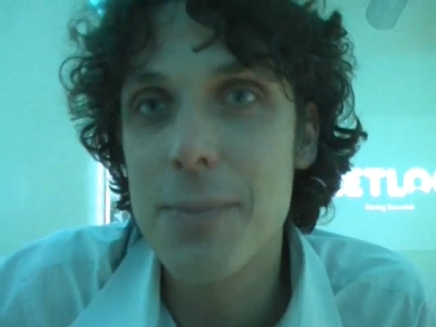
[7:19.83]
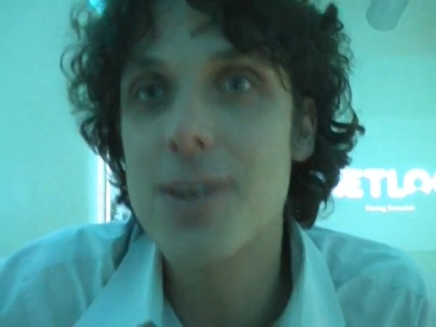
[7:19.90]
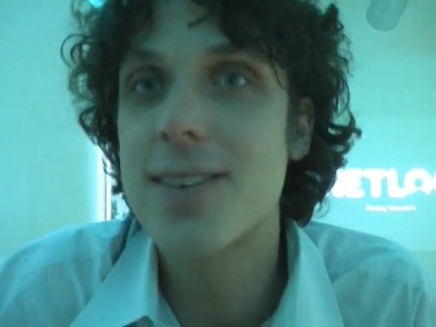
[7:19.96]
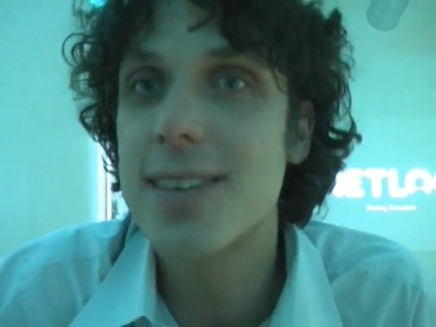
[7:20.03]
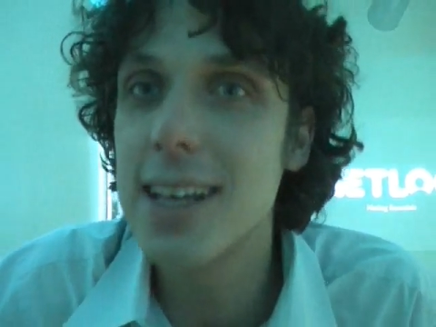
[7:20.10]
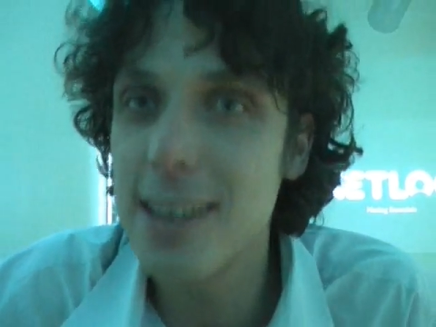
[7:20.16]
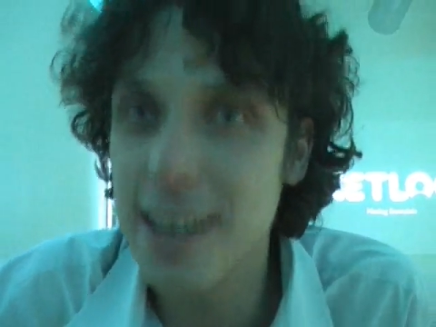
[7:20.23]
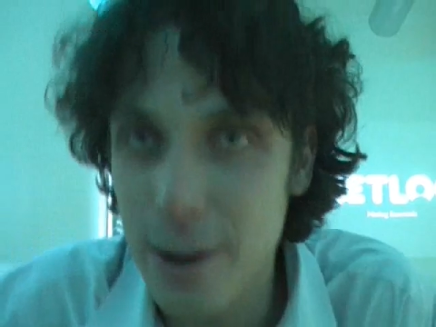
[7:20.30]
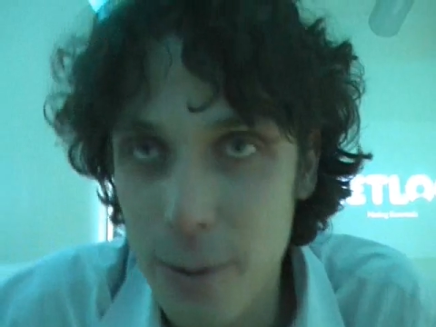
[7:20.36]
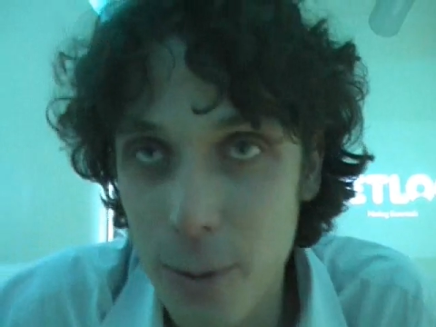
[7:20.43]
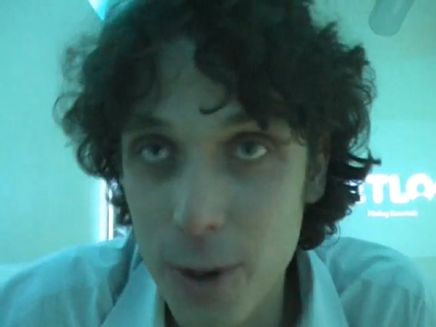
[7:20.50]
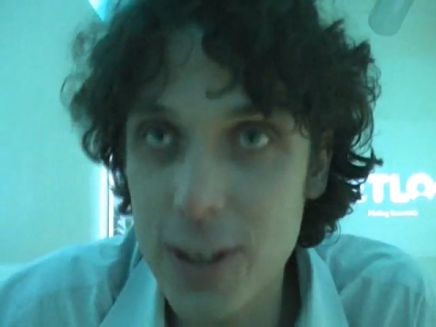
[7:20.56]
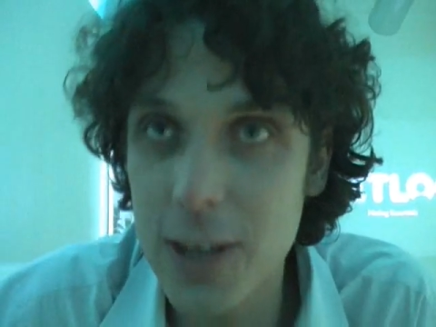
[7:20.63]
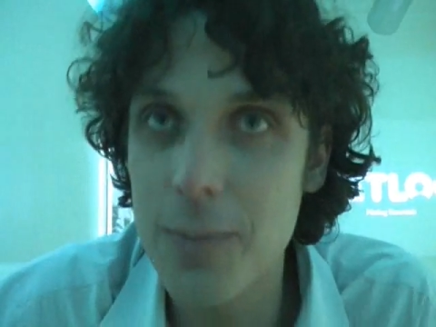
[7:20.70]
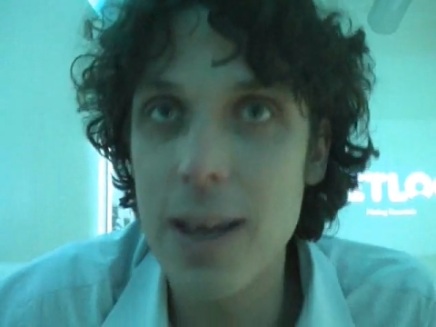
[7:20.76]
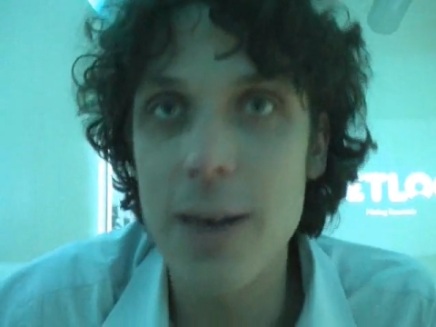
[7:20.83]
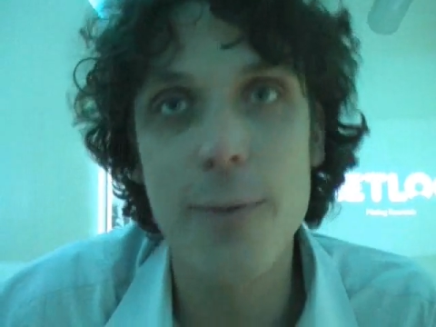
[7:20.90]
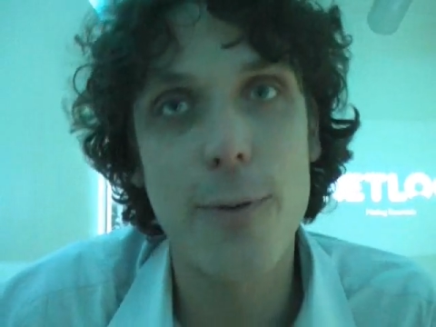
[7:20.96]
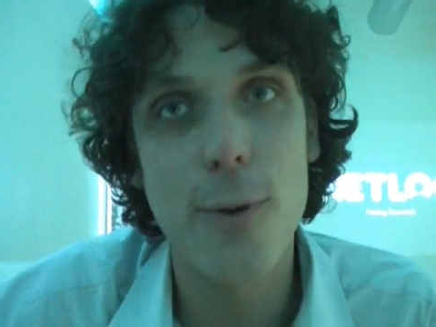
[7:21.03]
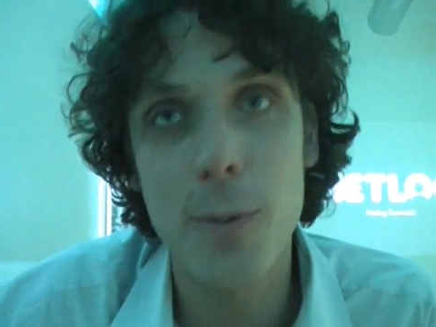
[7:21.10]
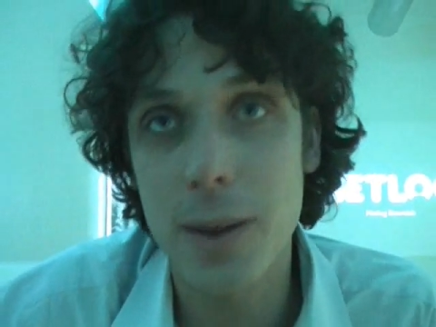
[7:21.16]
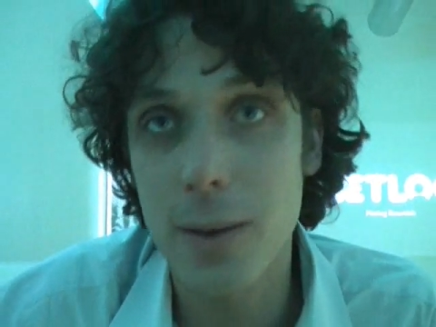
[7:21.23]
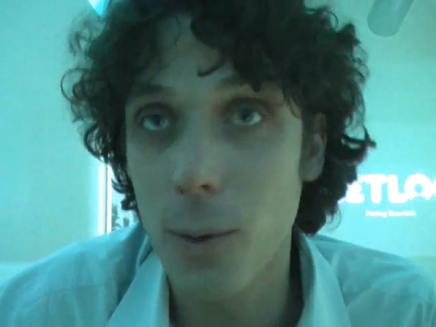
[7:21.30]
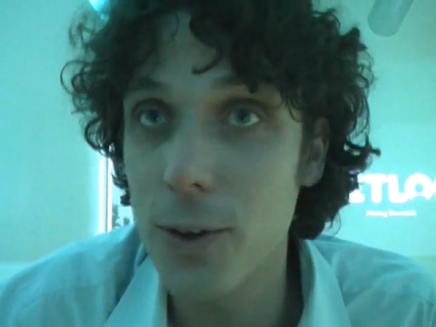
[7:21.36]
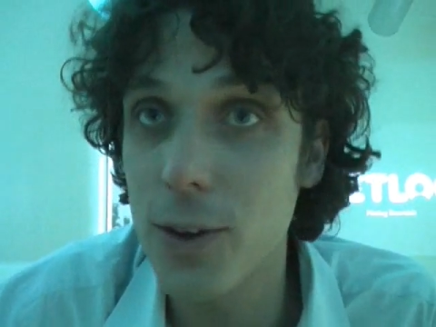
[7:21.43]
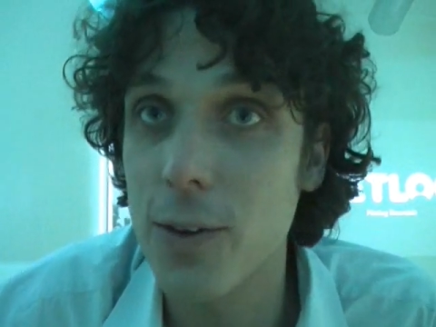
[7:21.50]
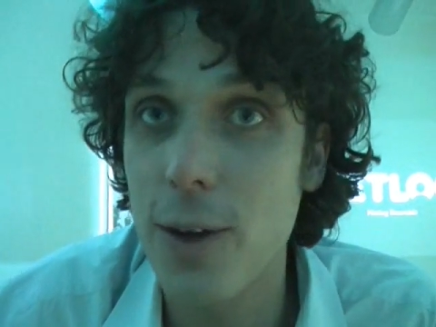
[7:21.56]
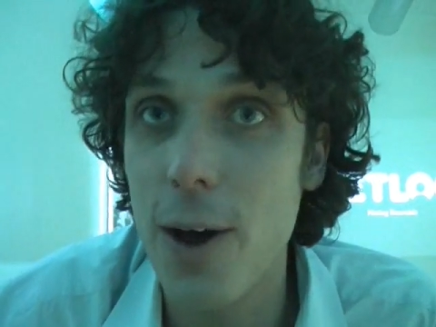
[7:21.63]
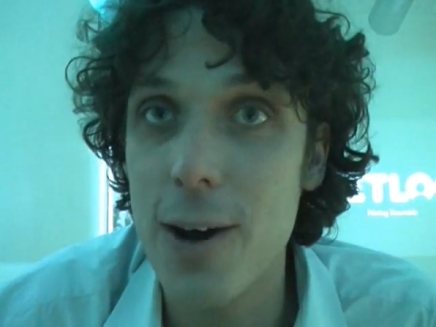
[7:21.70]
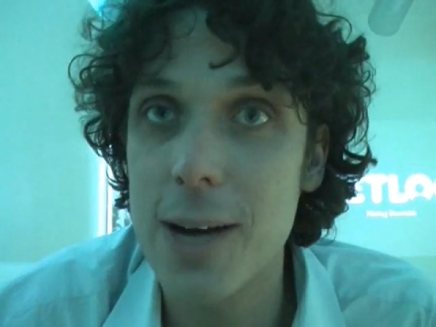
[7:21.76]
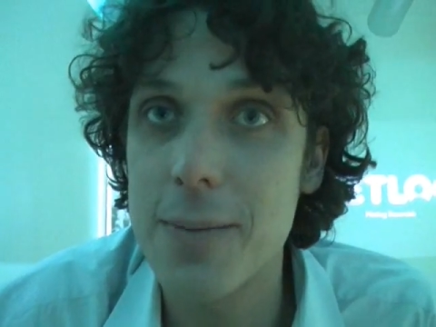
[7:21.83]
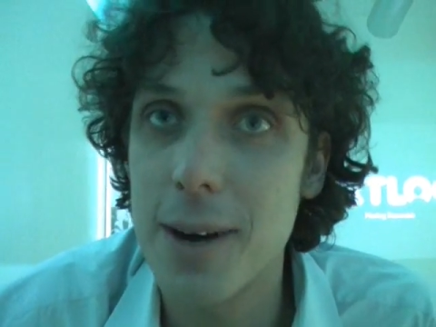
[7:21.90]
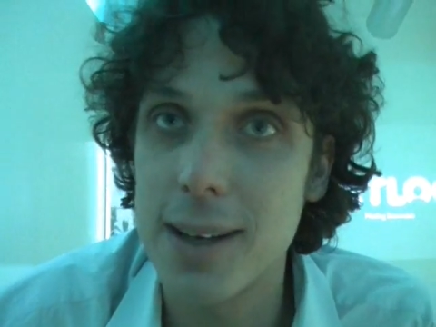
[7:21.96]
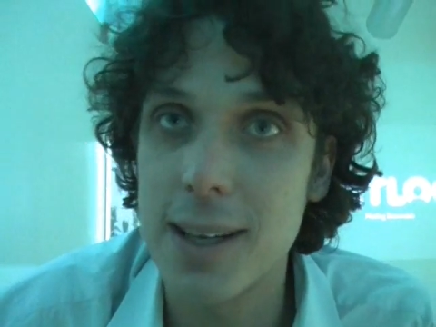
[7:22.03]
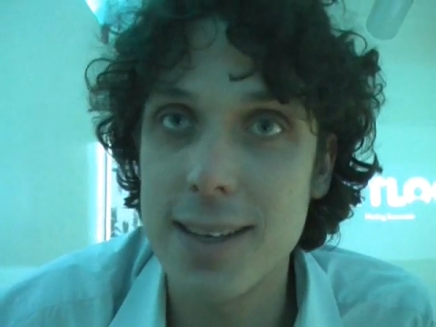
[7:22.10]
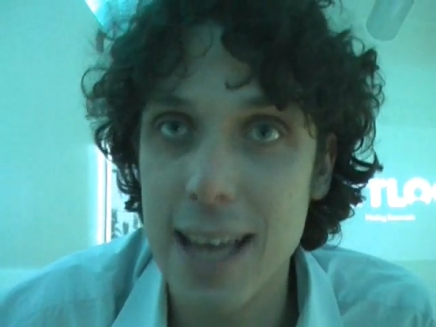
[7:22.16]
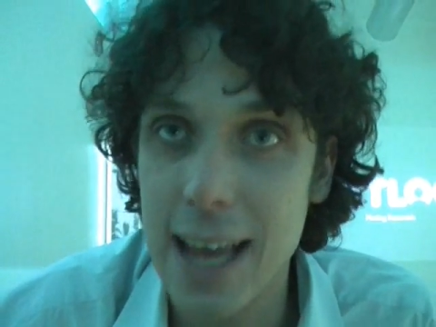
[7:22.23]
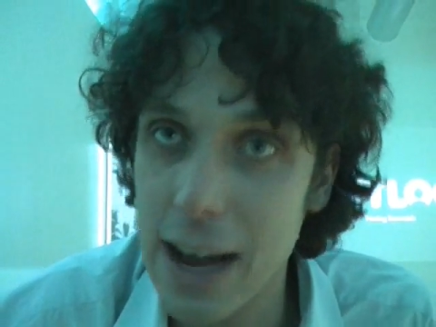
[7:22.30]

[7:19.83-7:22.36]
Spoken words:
but still they want to be informed, they want to talk about it.